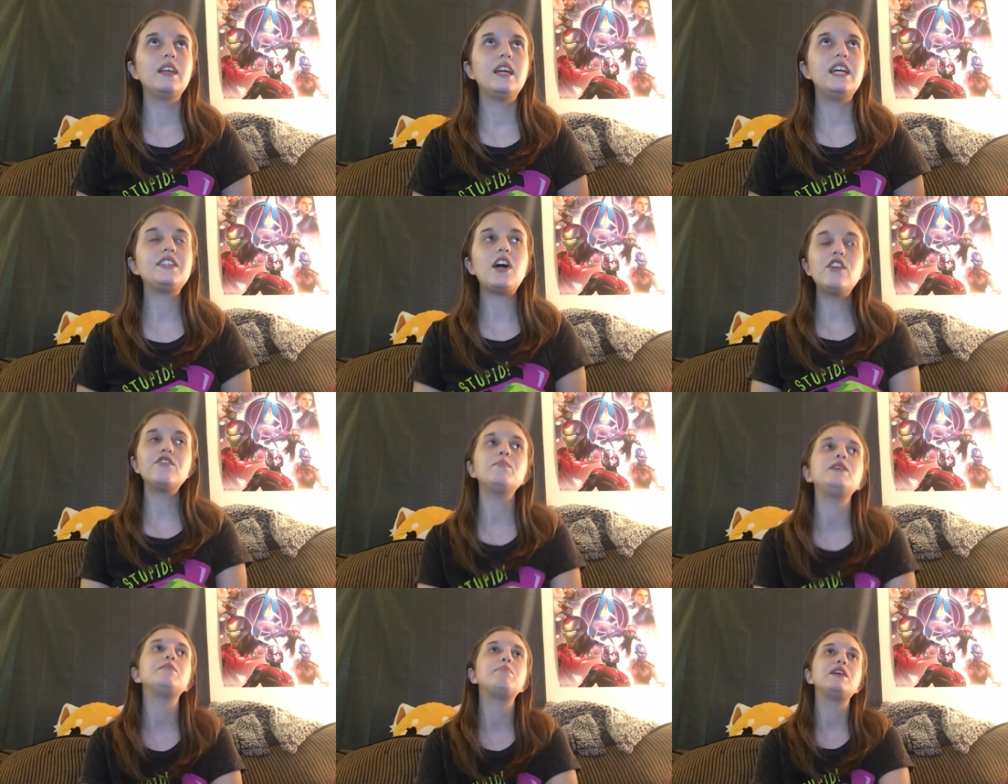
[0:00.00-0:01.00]
it's hard for
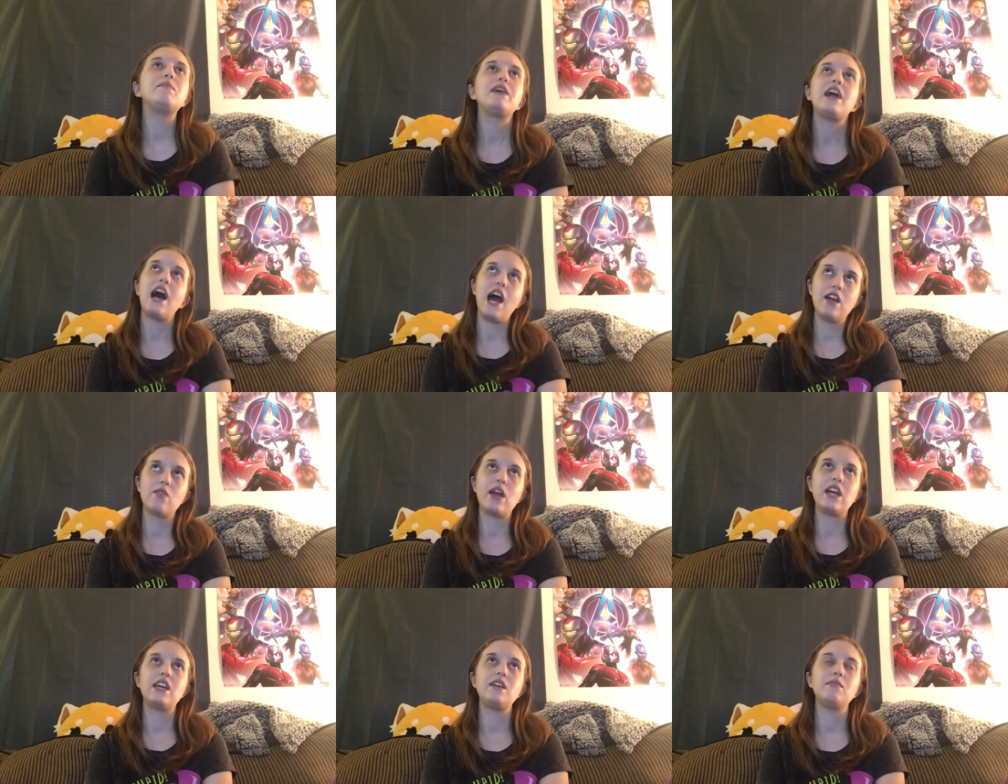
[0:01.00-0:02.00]
me to put him at a higher
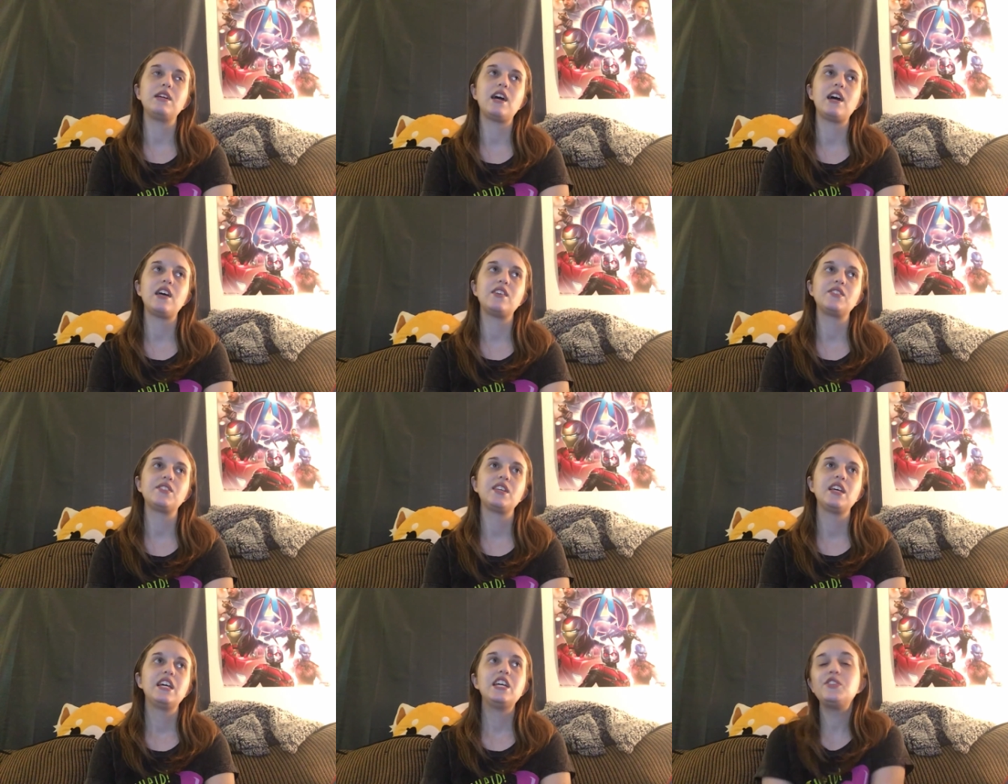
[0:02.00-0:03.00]
ranking because
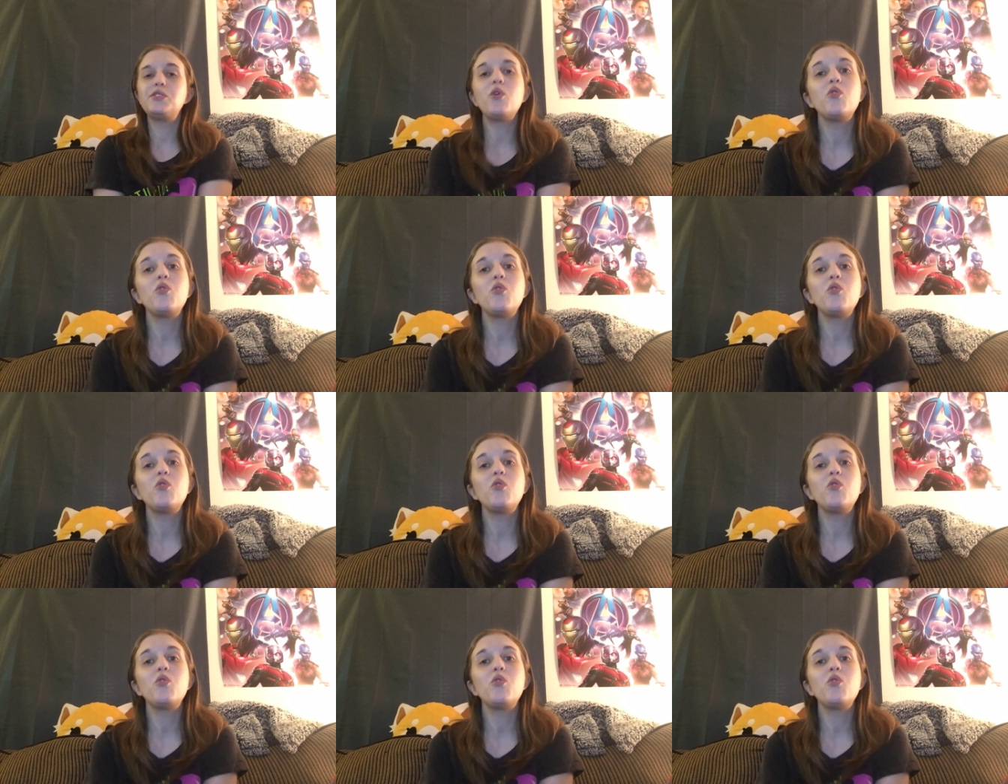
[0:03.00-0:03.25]
he's so